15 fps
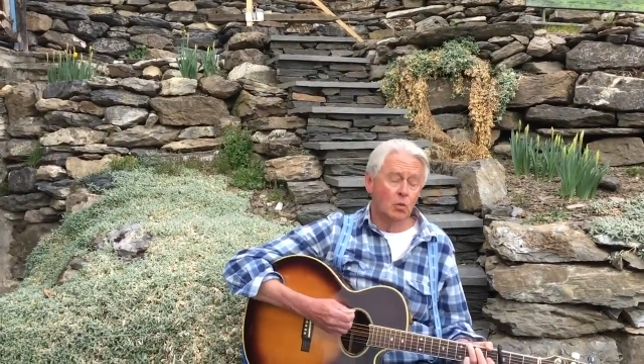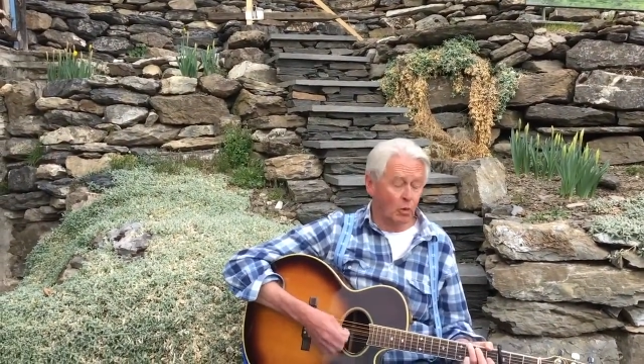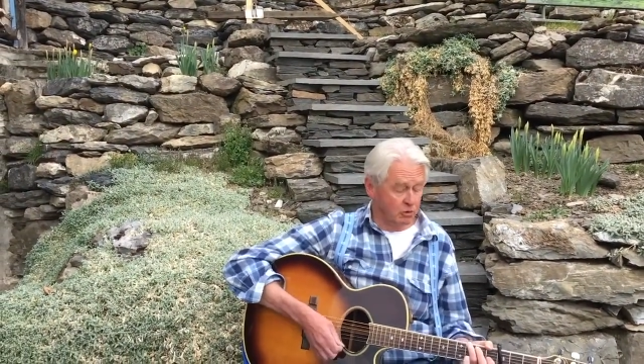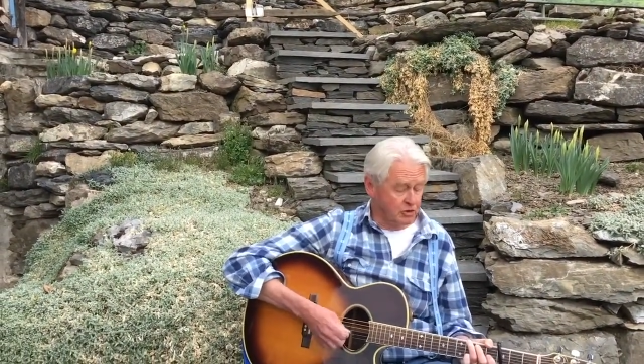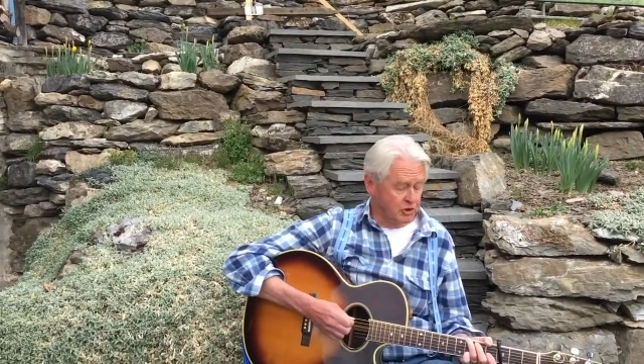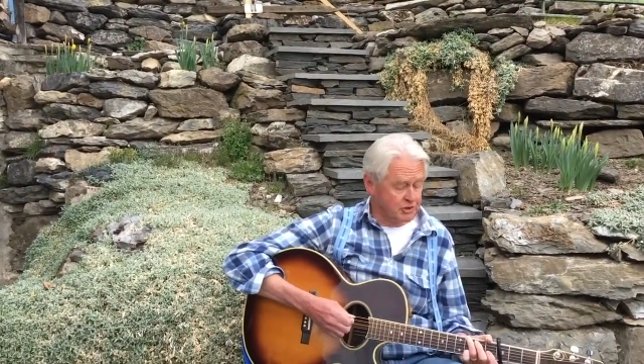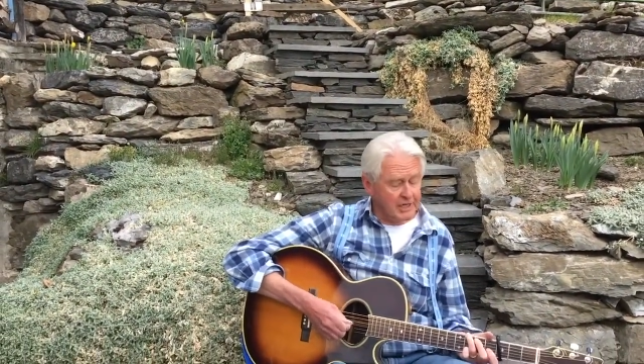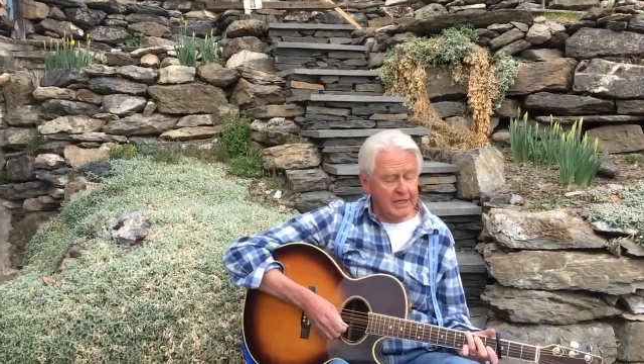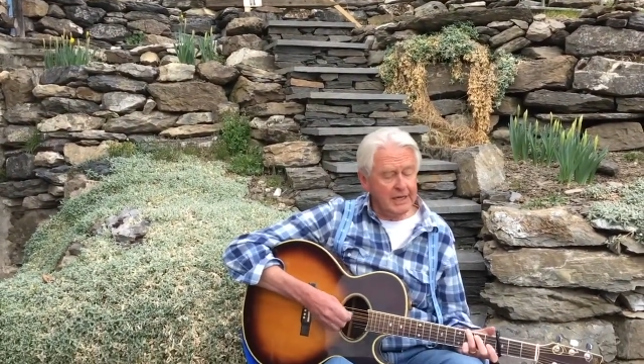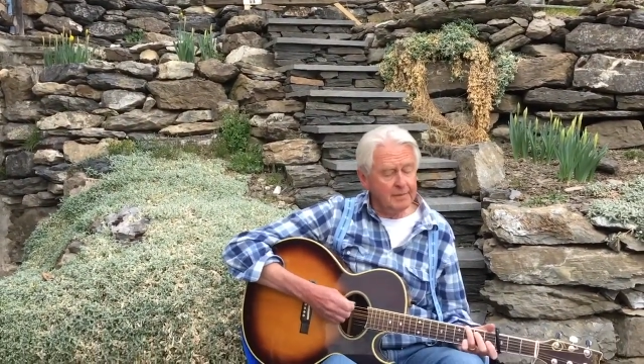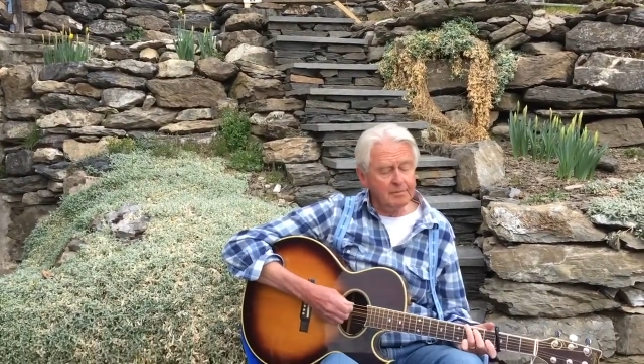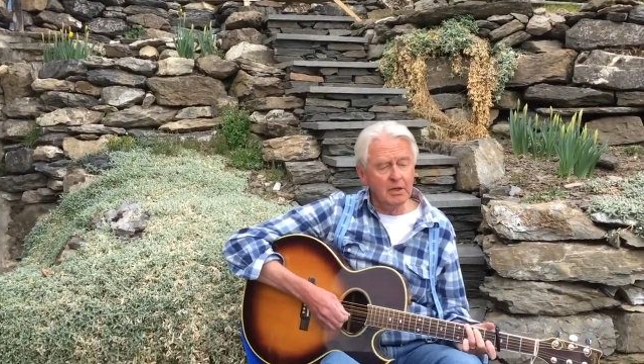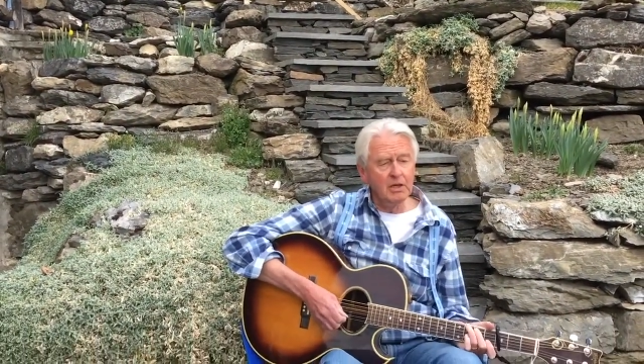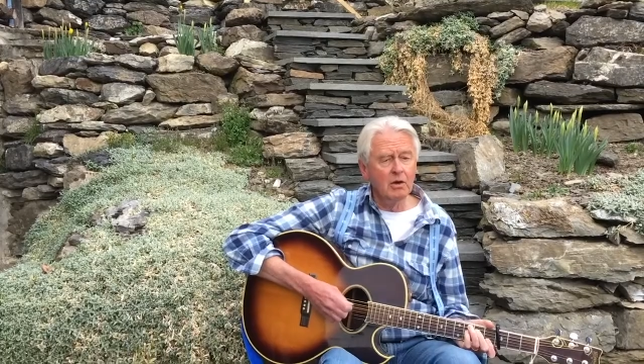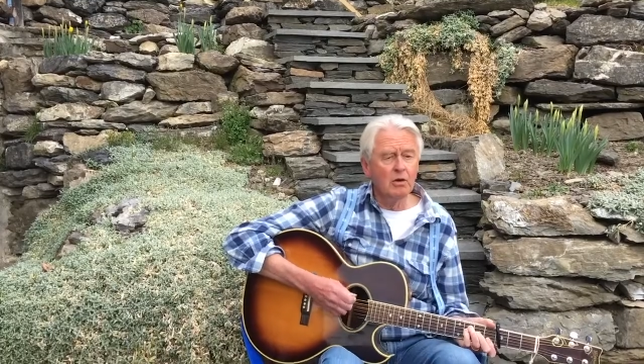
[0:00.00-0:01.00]
won't you take
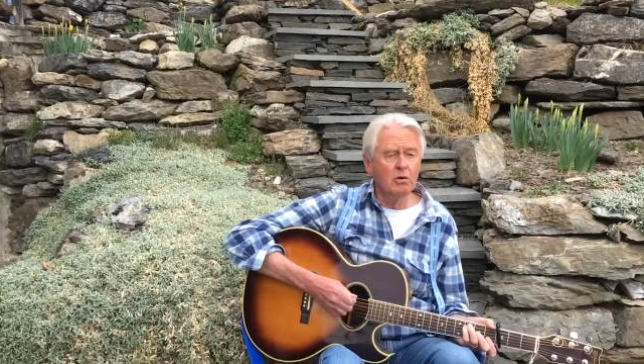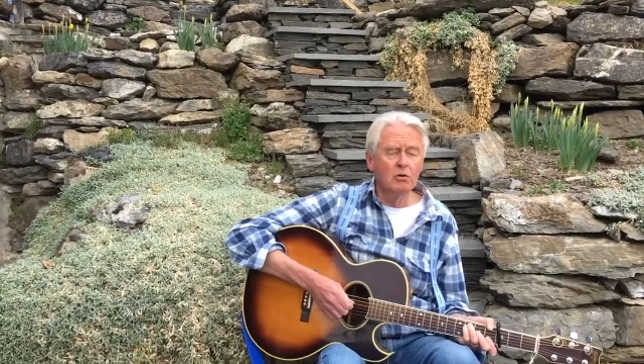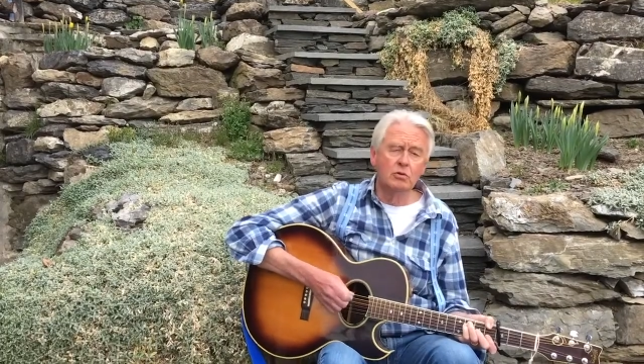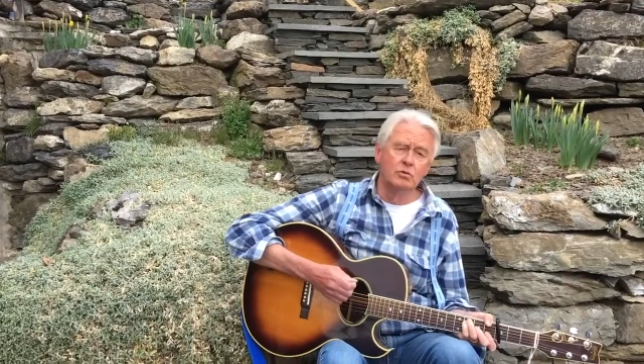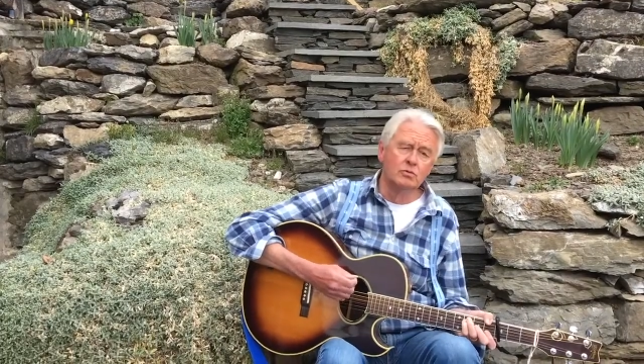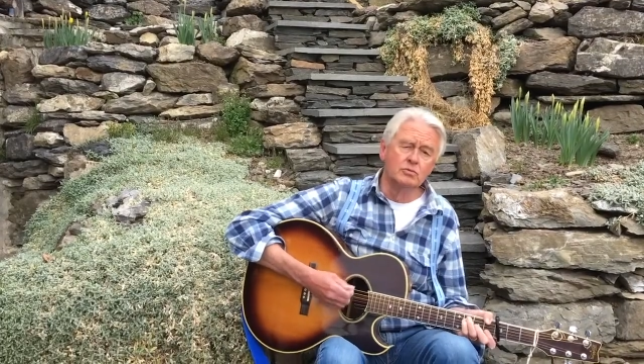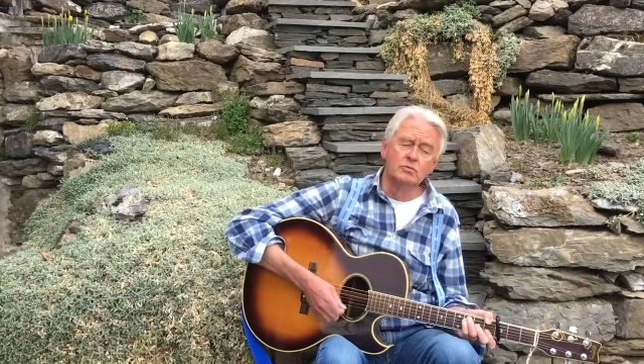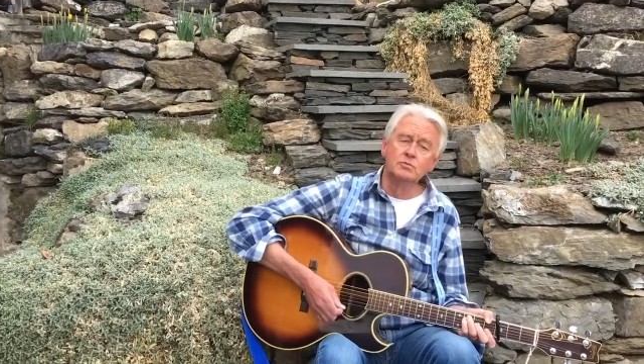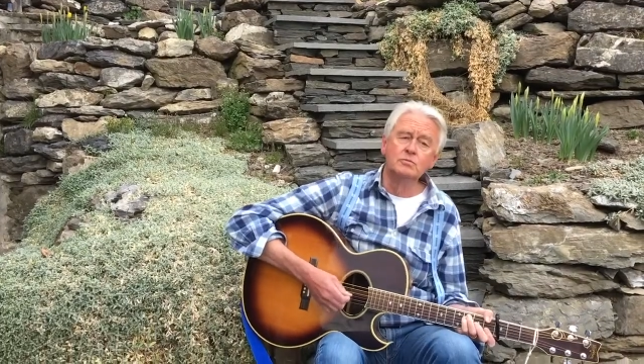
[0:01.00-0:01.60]
me home,